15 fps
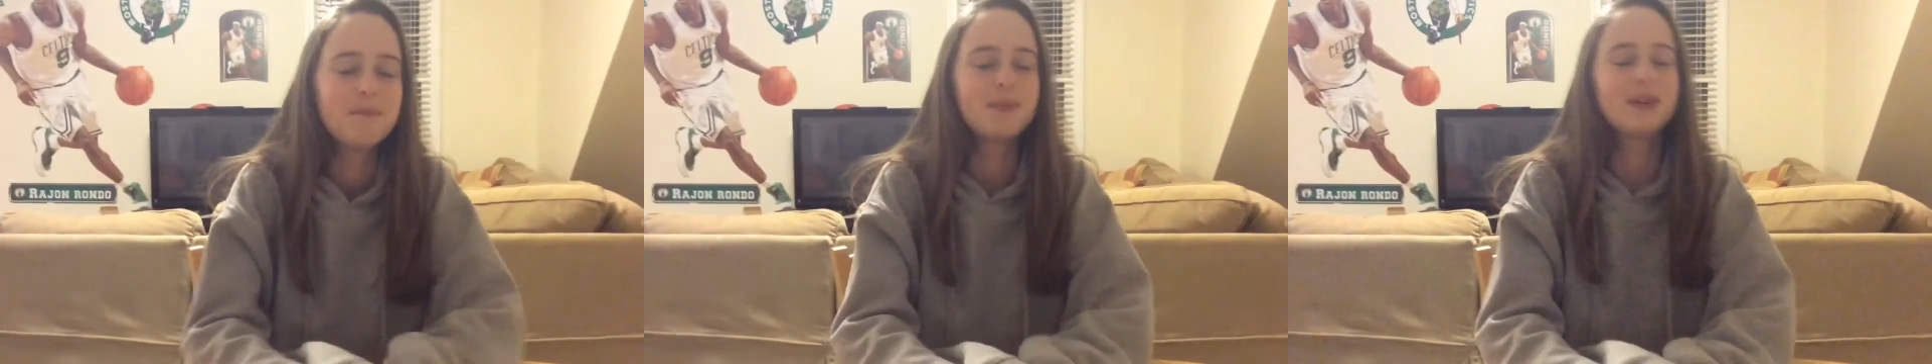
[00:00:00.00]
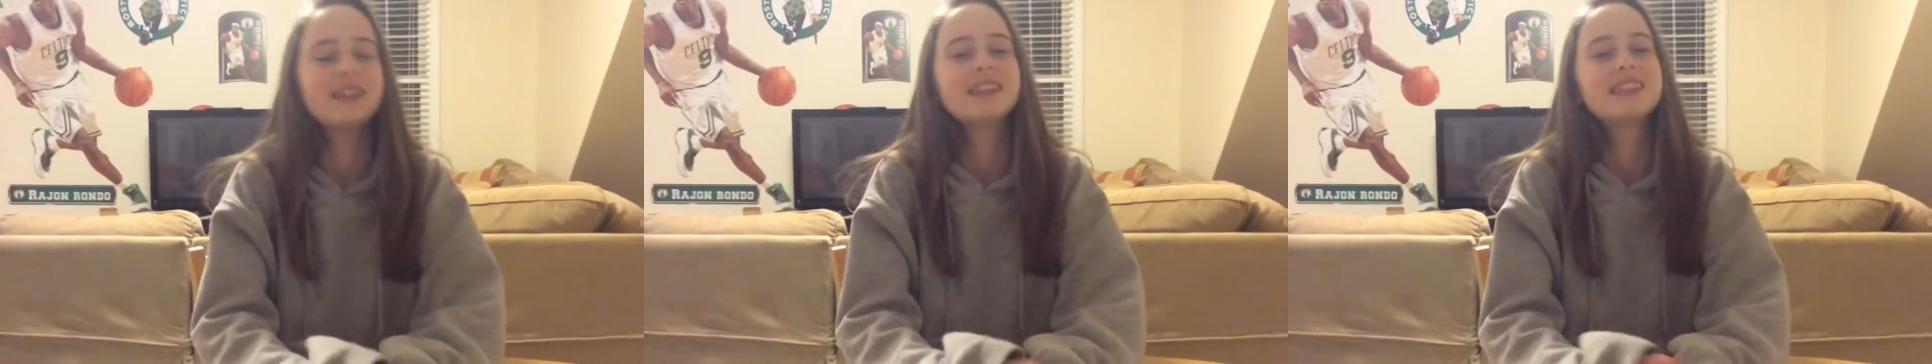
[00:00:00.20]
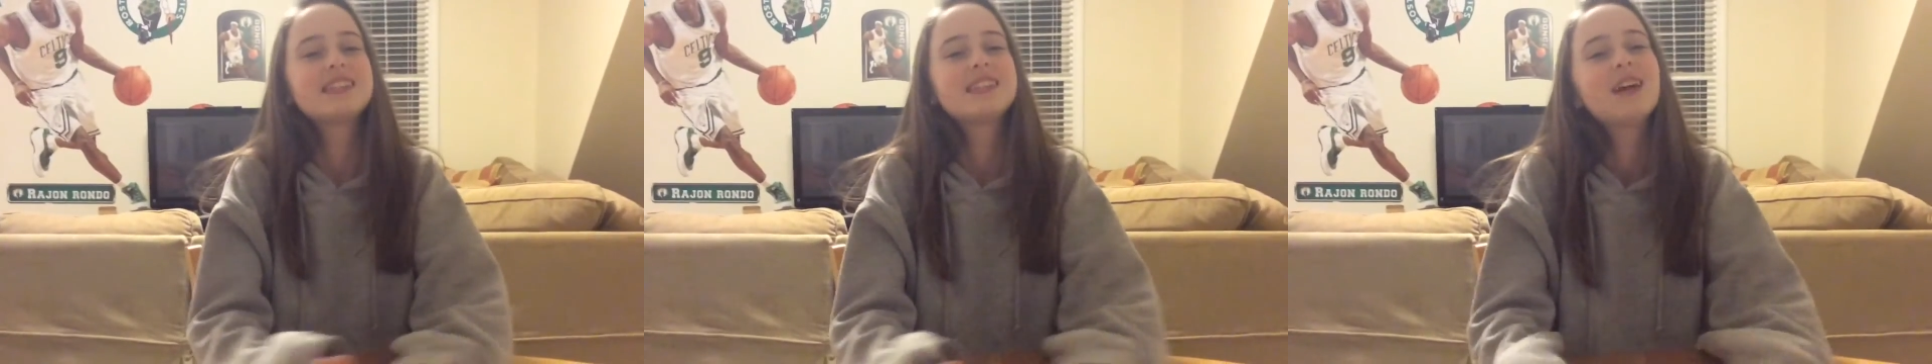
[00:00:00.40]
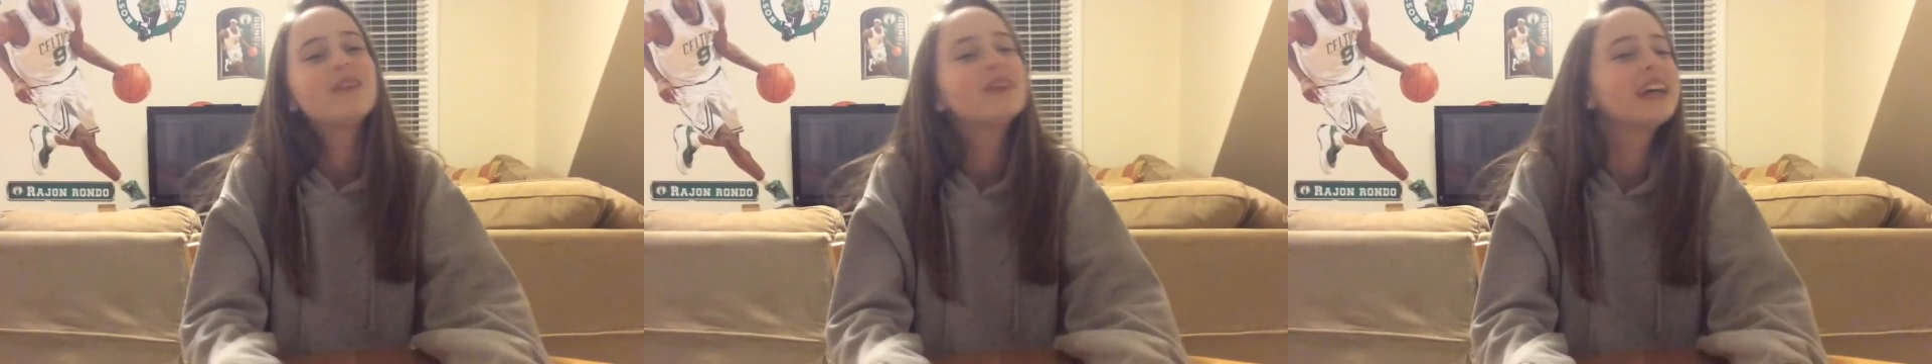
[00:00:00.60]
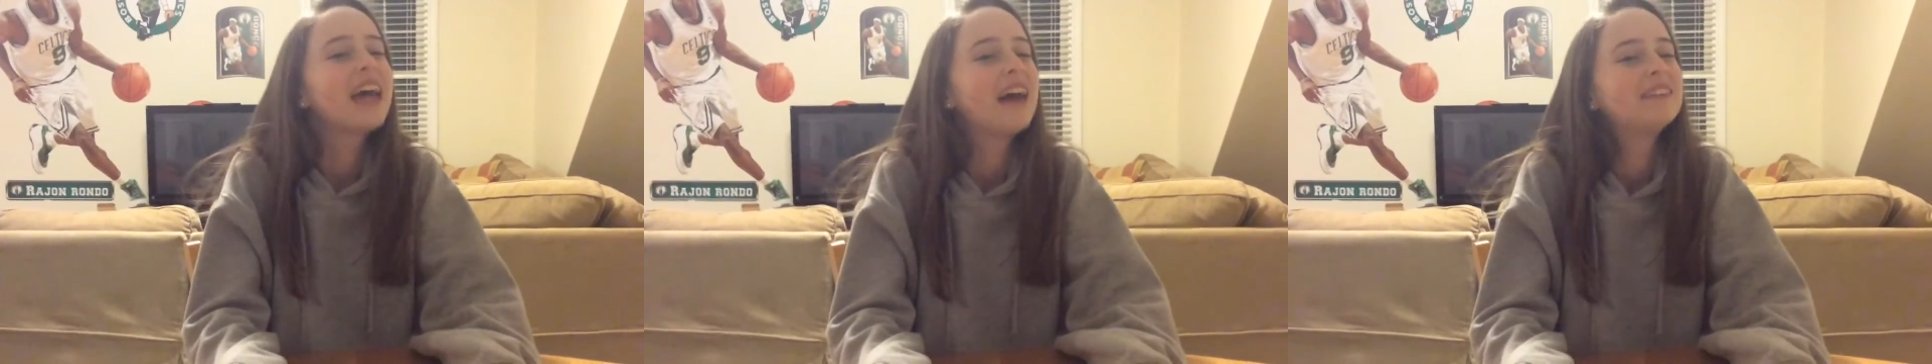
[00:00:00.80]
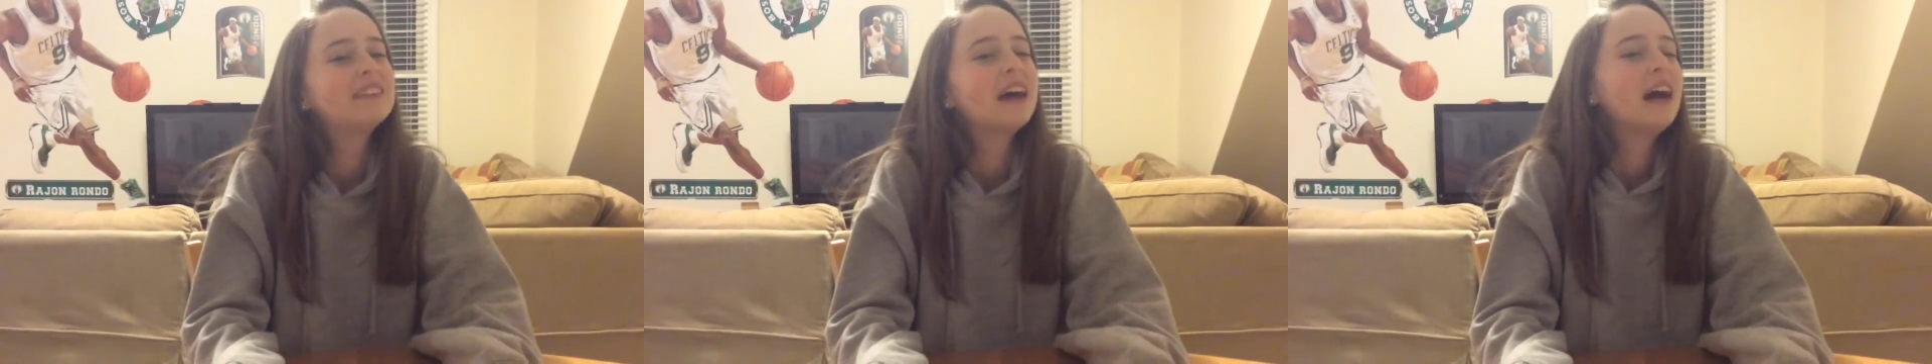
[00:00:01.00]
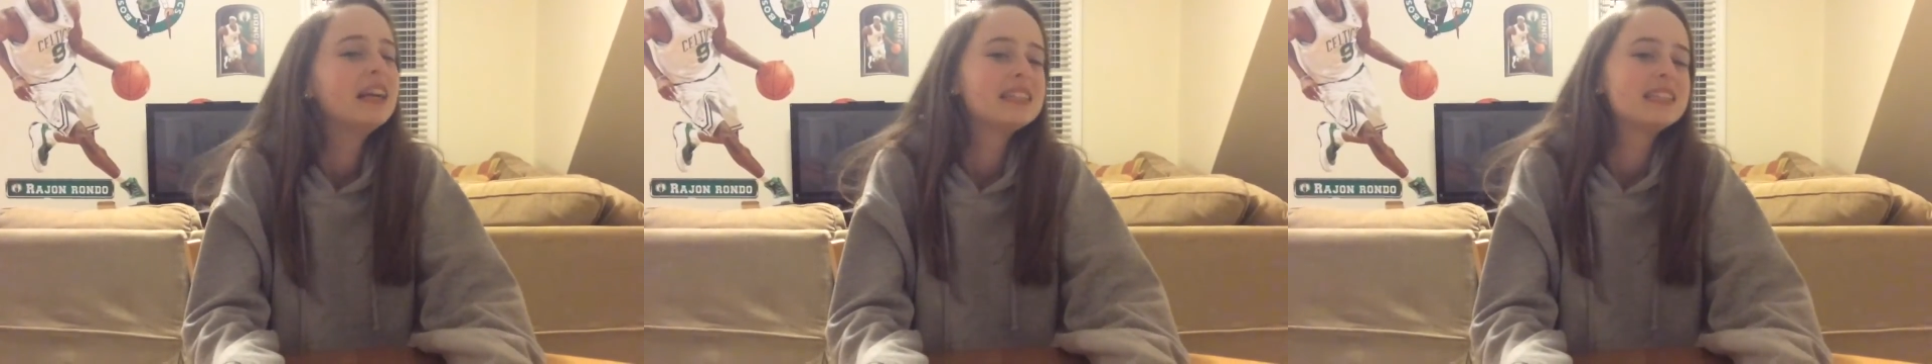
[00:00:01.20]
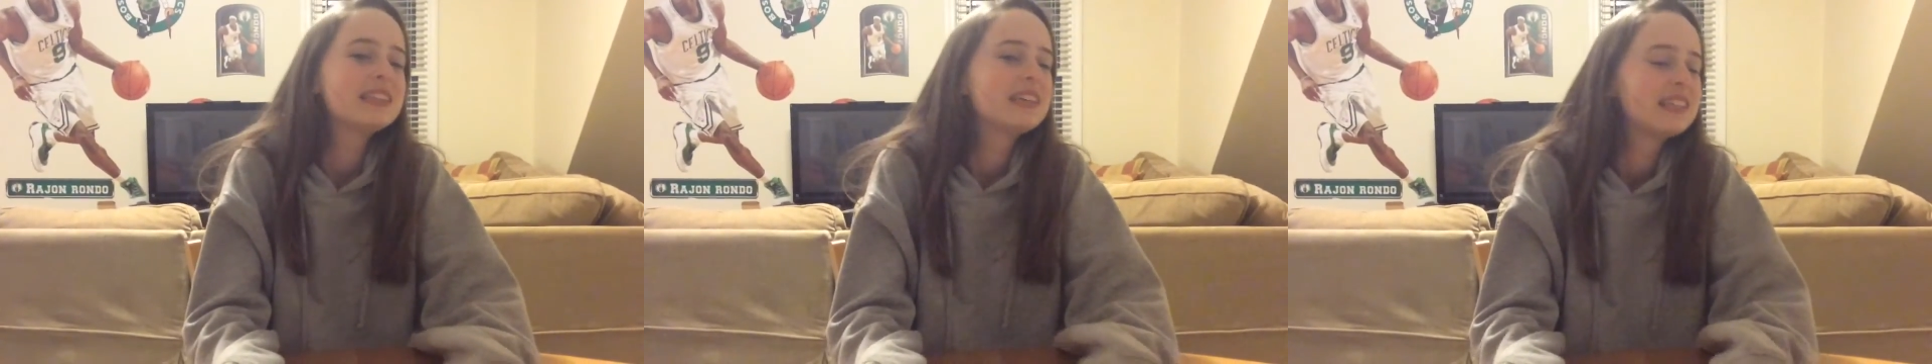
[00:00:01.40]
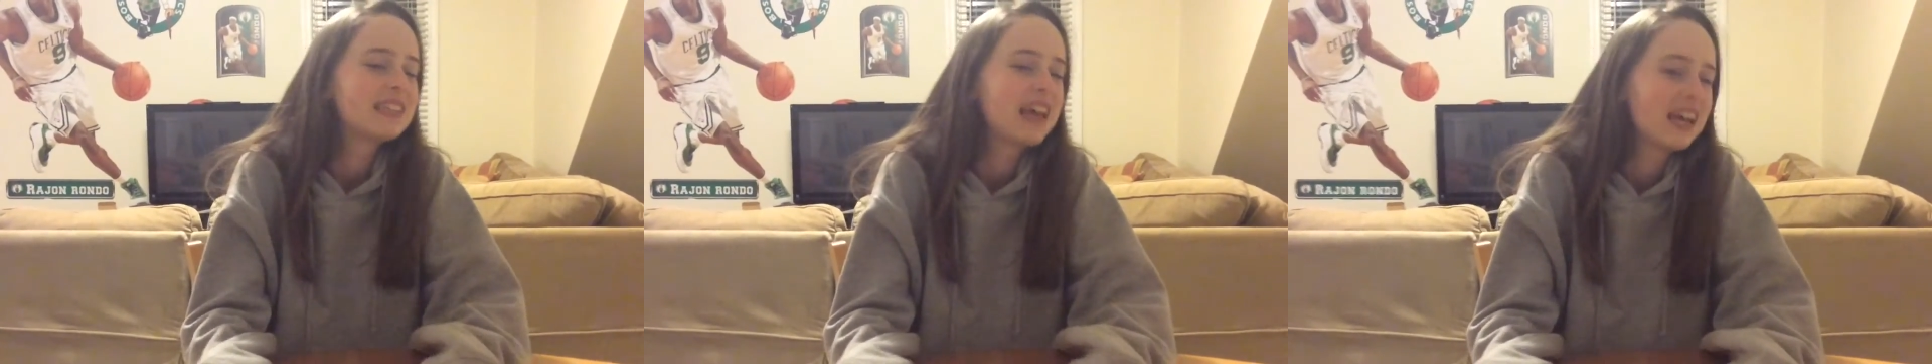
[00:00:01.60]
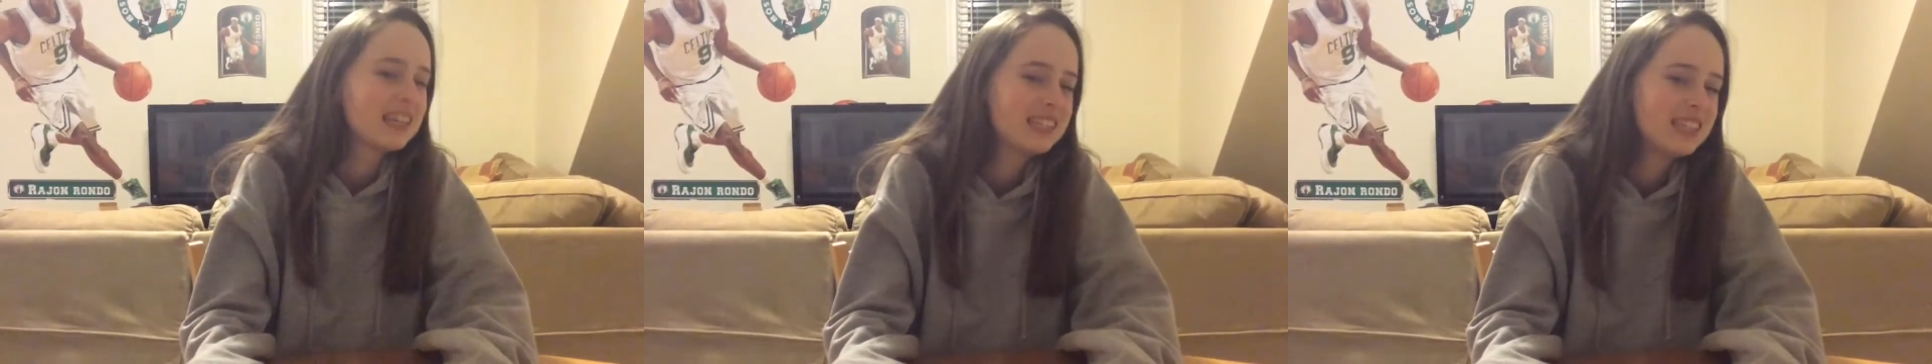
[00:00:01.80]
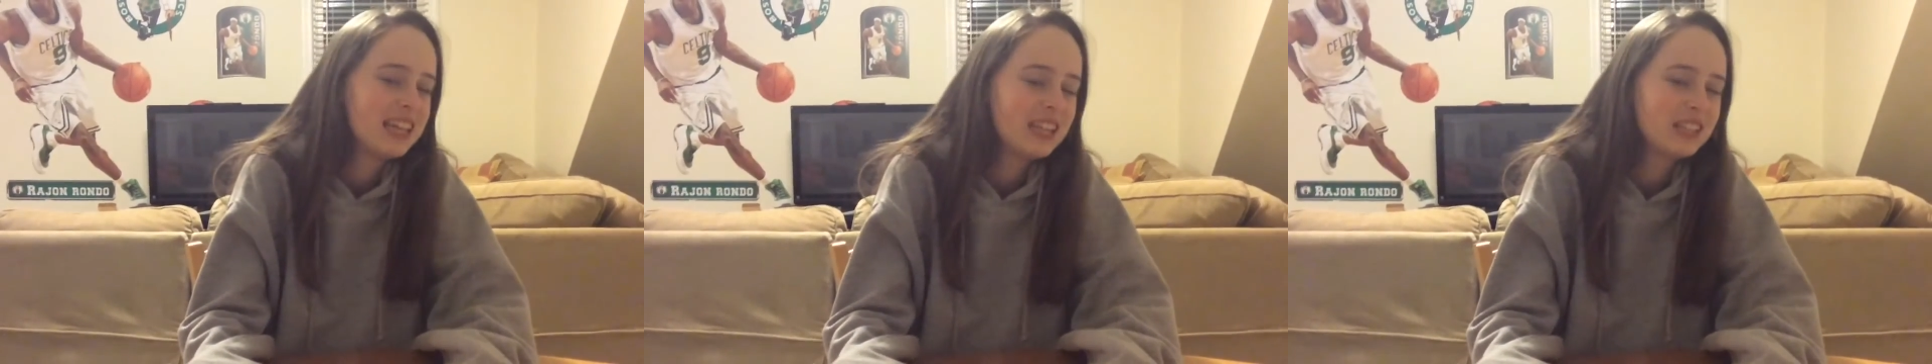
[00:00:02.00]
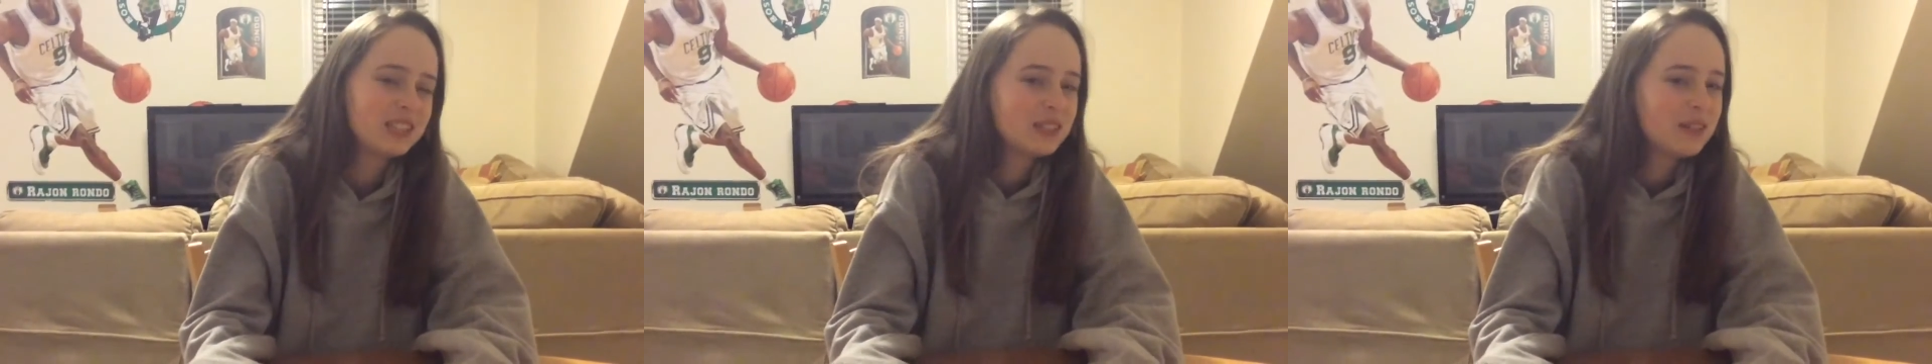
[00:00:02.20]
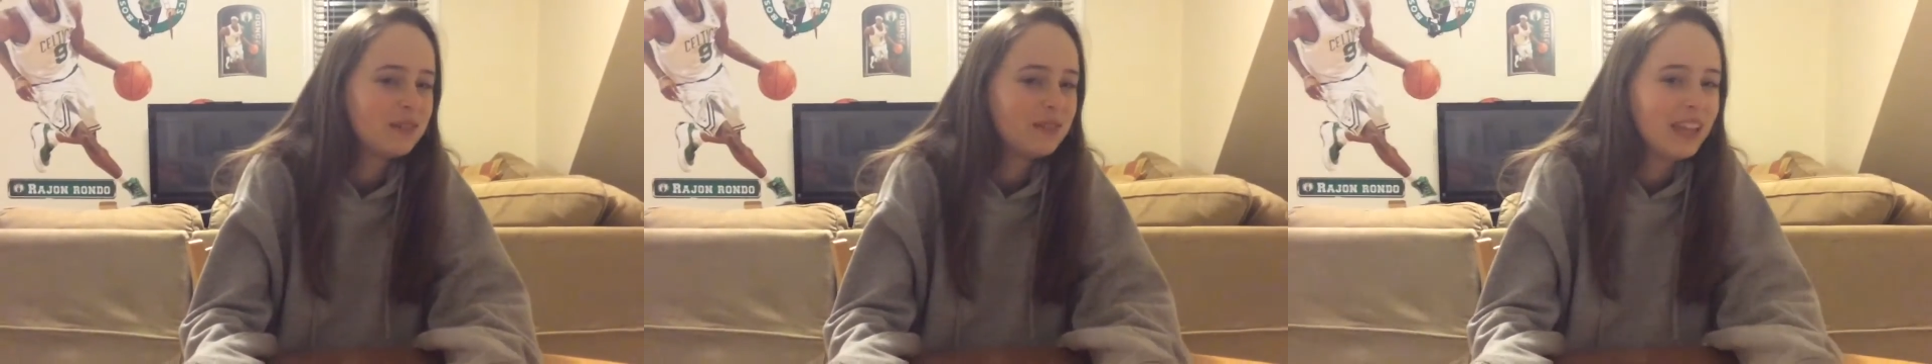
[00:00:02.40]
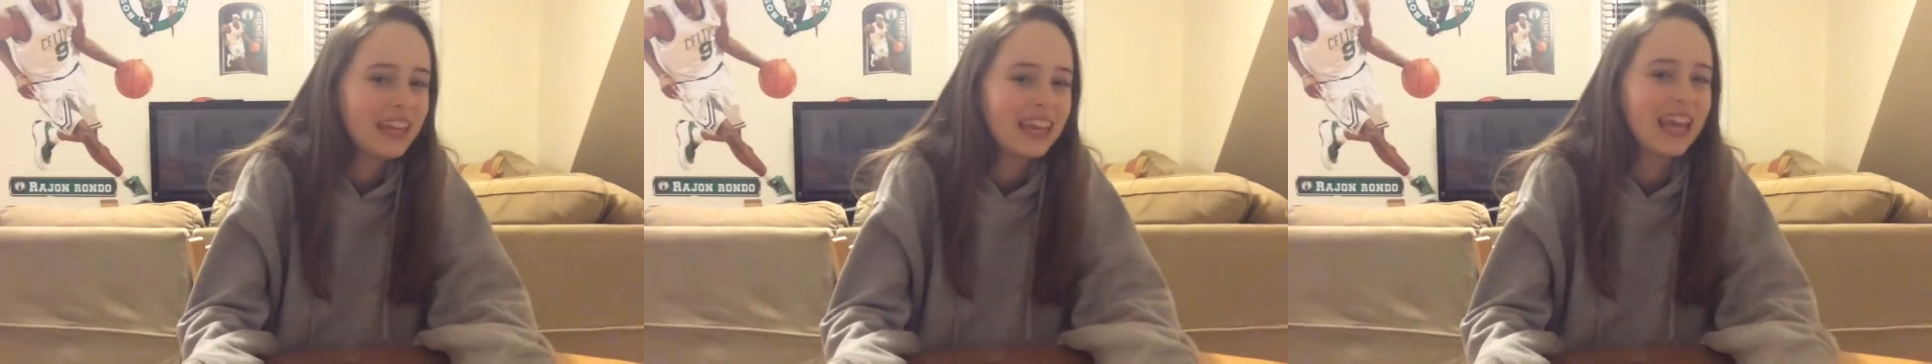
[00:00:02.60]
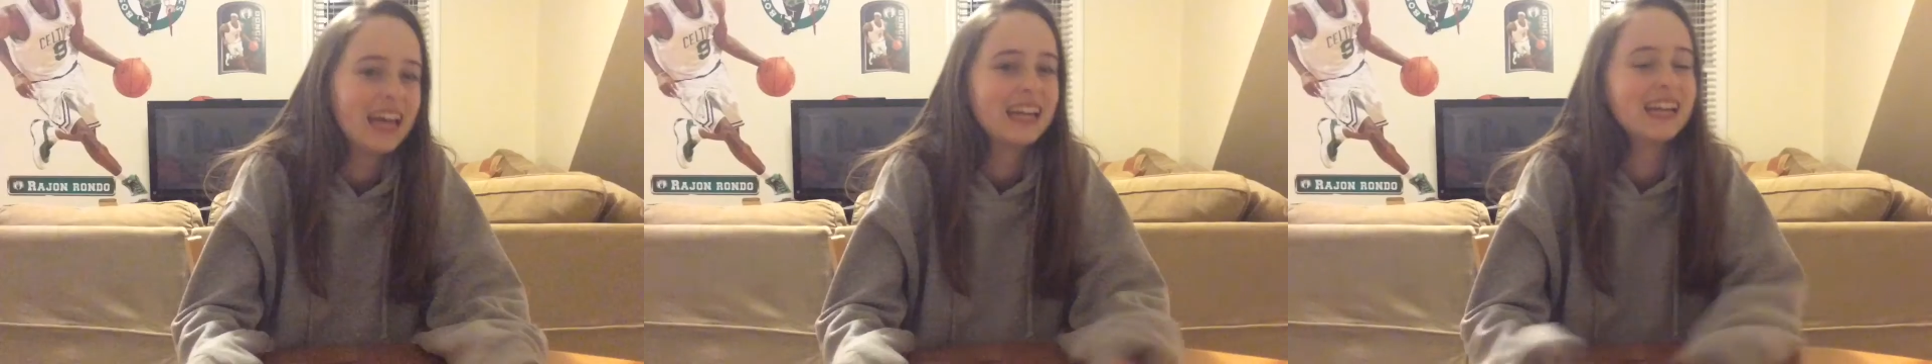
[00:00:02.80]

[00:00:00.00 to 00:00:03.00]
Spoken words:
But you still really haven't gotten to the assassination of Lincoln,